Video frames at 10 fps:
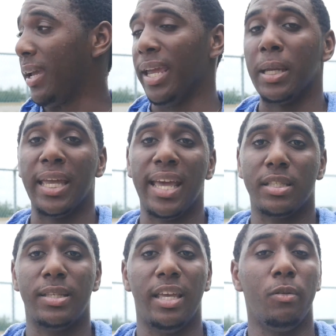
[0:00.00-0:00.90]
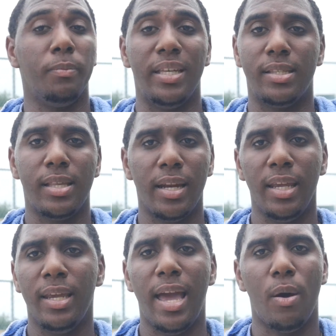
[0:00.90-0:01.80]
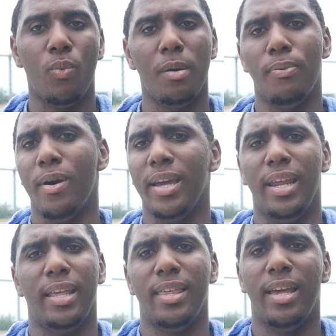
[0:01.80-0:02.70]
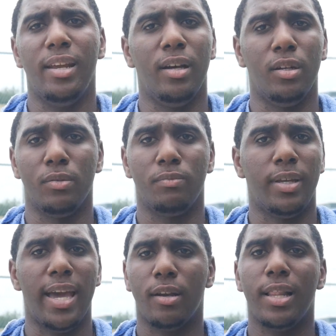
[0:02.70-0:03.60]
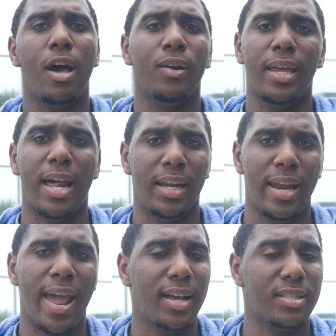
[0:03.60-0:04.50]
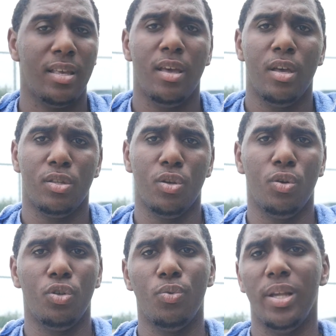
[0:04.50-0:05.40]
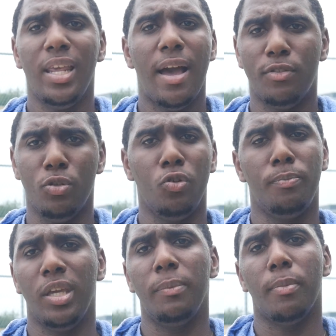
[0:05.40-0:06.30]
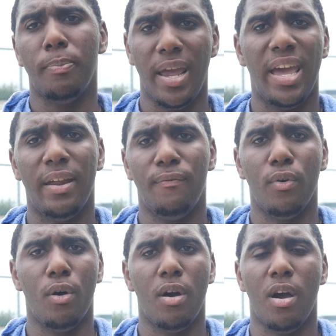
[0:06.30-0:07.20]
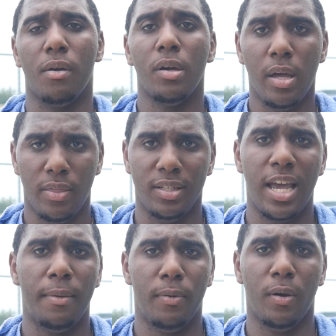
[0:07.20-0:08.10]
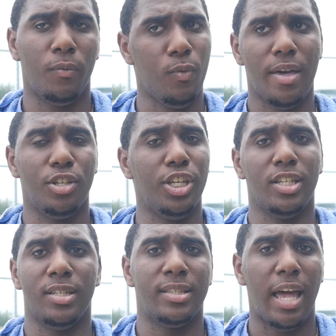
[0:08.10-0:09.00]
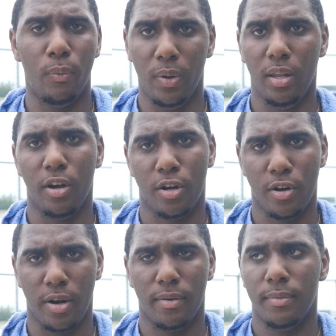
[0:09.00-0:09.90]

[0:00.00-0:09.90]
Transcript: It'll be sunny at one point, and then it'll get cloudy at the next. So you really have to be prepared for the type of weather changes that will occur.